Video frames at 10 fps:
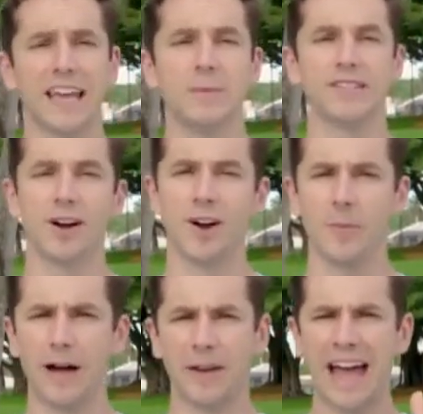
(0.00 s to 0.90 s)
and we talk
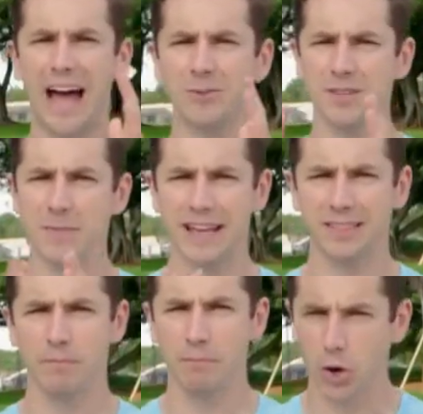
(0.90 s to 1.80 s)
about how to make
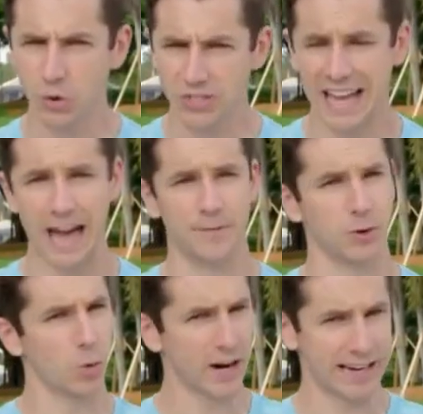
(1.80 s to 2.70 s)
the most out of
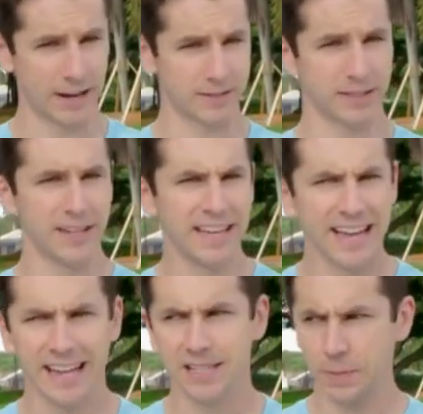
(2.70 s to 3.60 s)
your workouts.
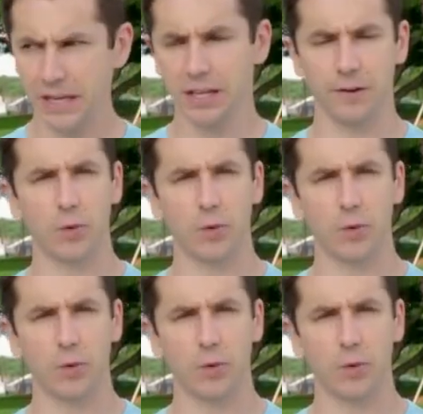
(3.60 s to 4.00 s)
And speaking of